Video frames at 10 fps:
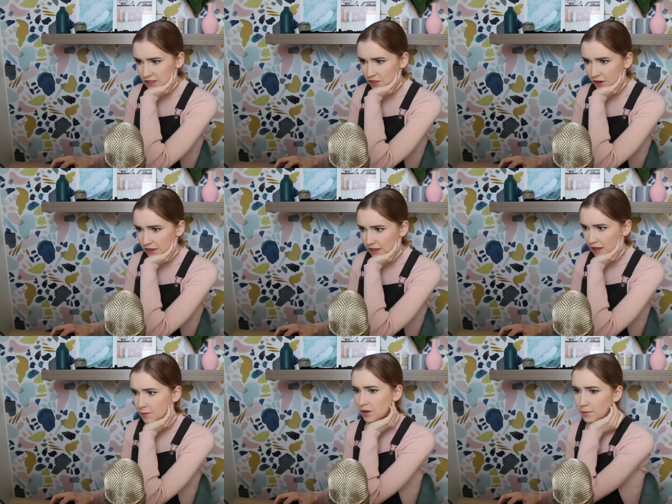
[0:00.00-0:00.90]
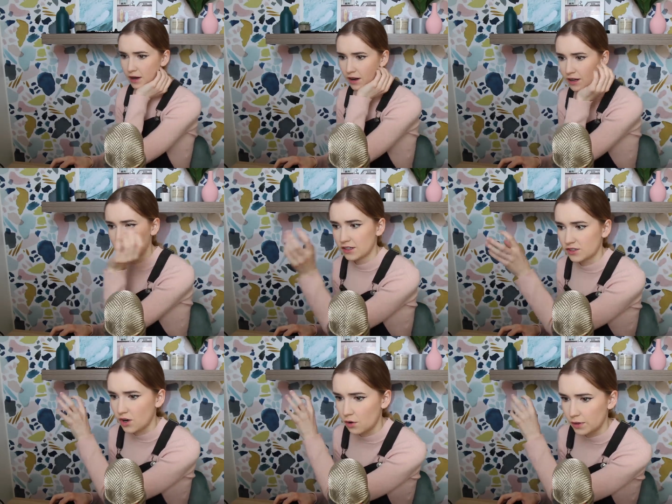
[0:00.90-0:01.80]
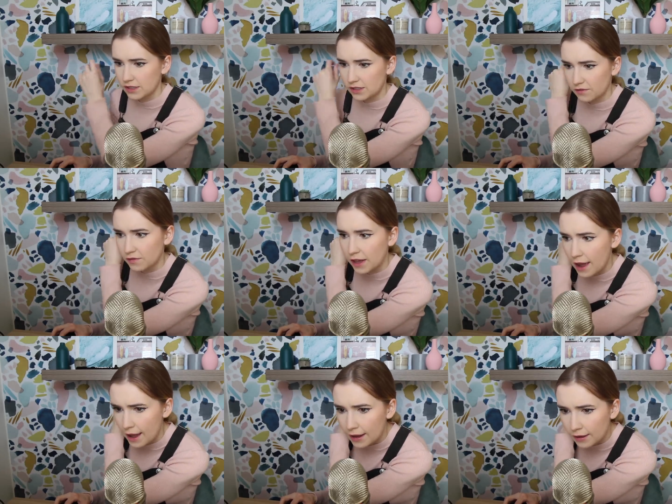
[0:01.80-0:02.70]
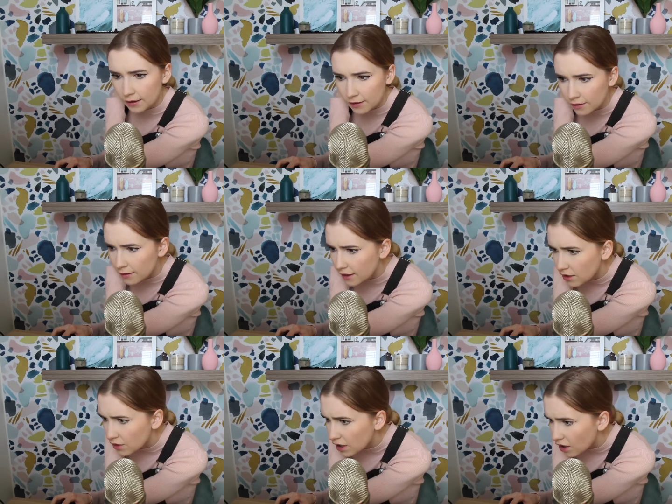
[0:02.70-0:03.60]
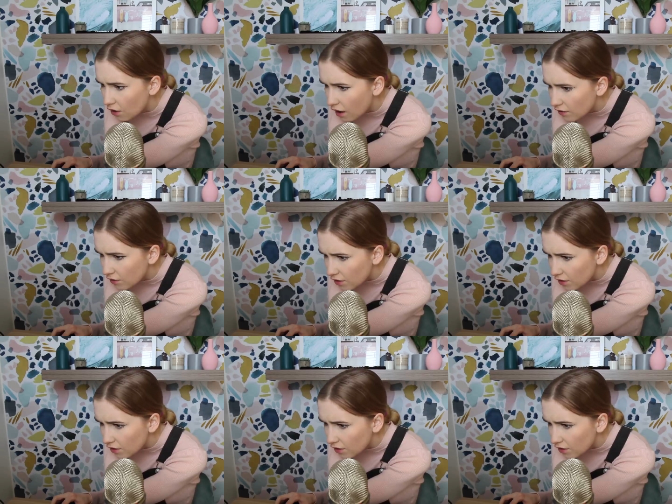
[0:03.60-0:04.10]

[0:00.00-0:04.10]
That's the great thing about America. There's always a flag that you can go off